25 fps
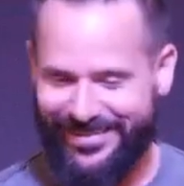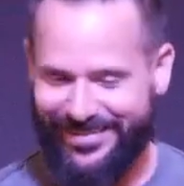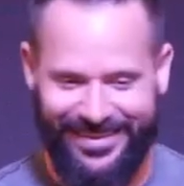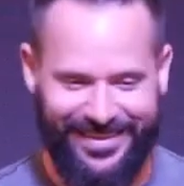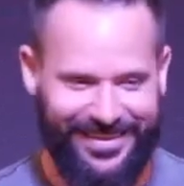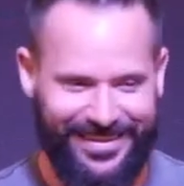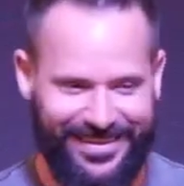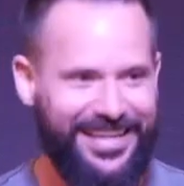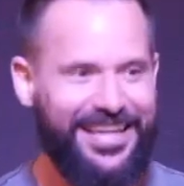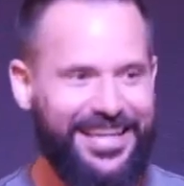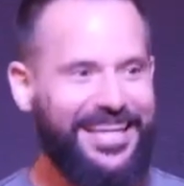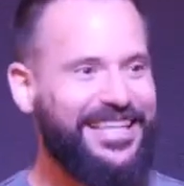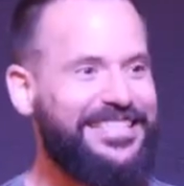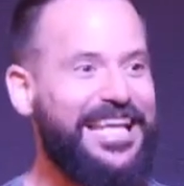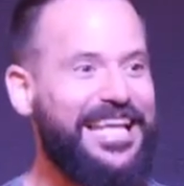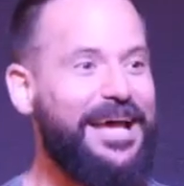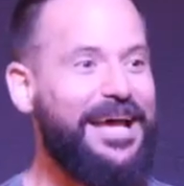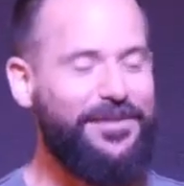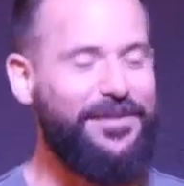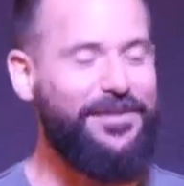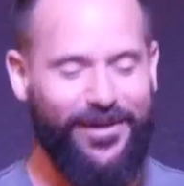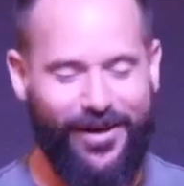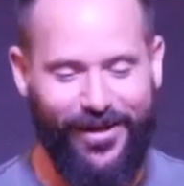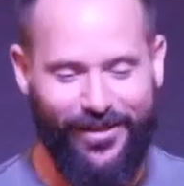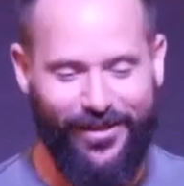it's
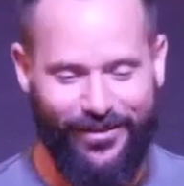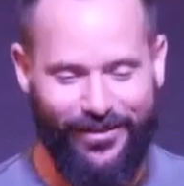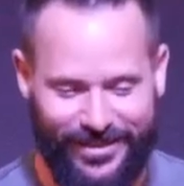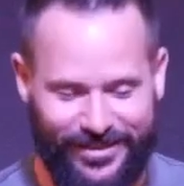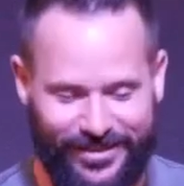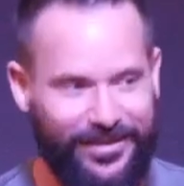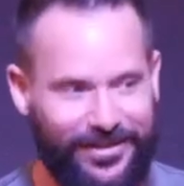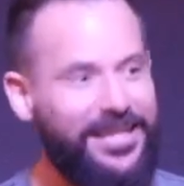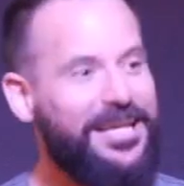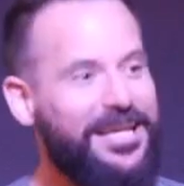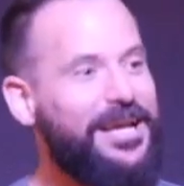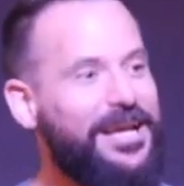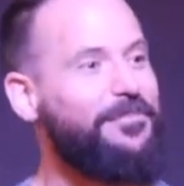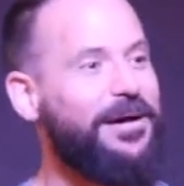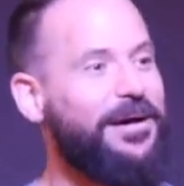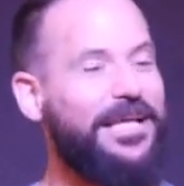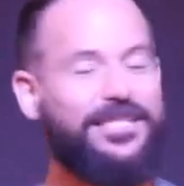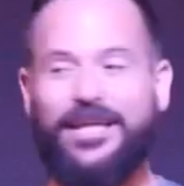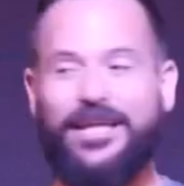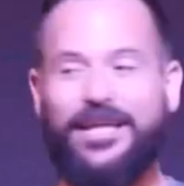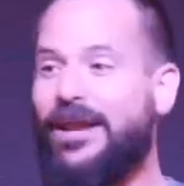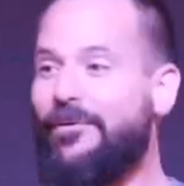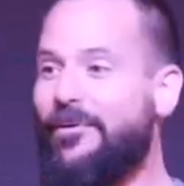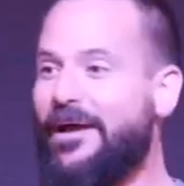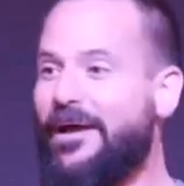happened to all of us, right? But that's
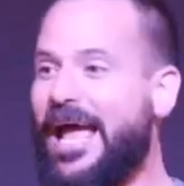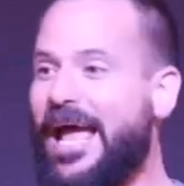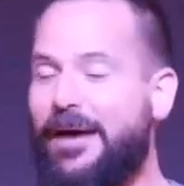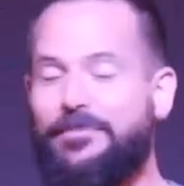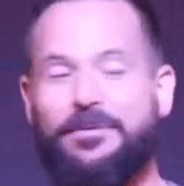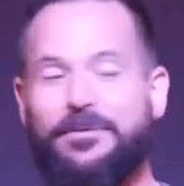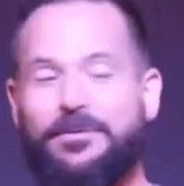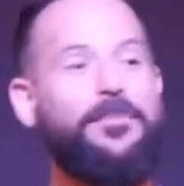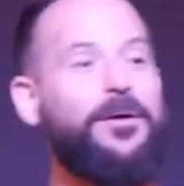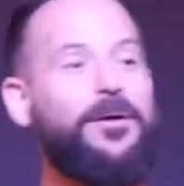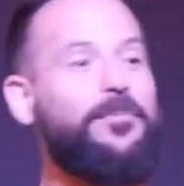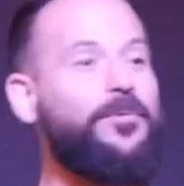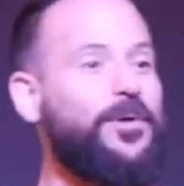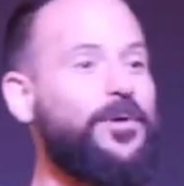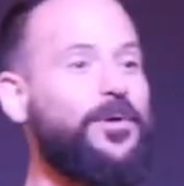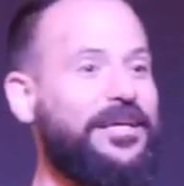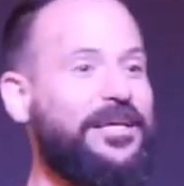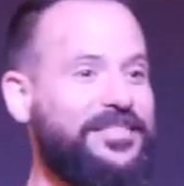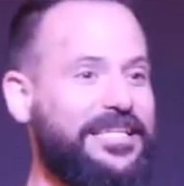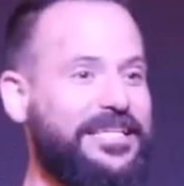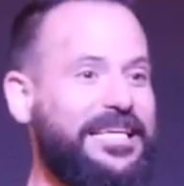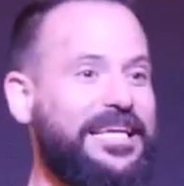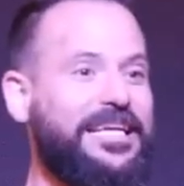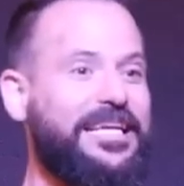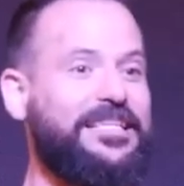kind of what happened. I remember when I was
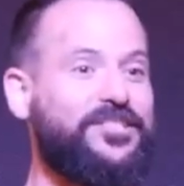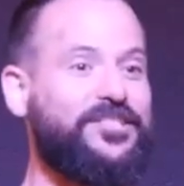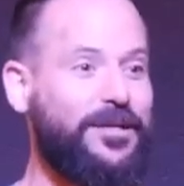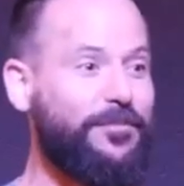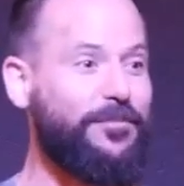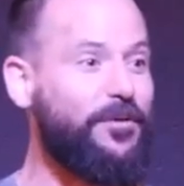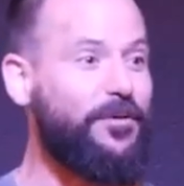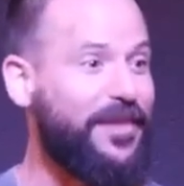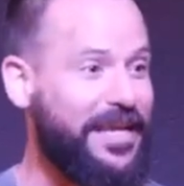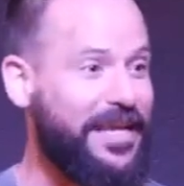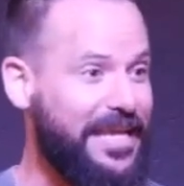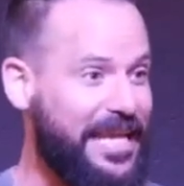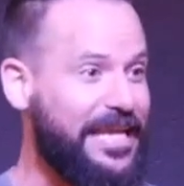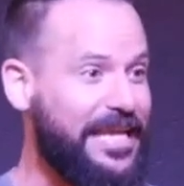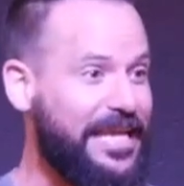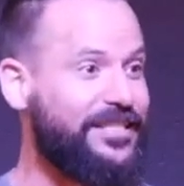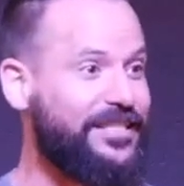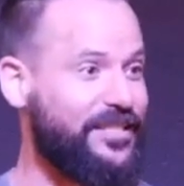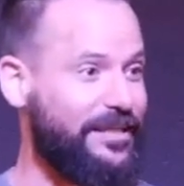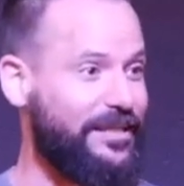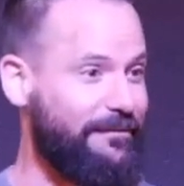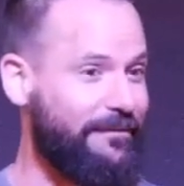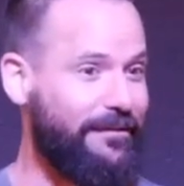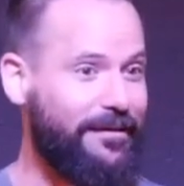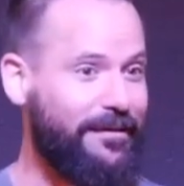a kid, summer
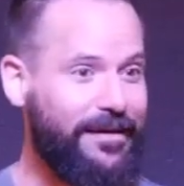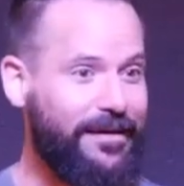vacation.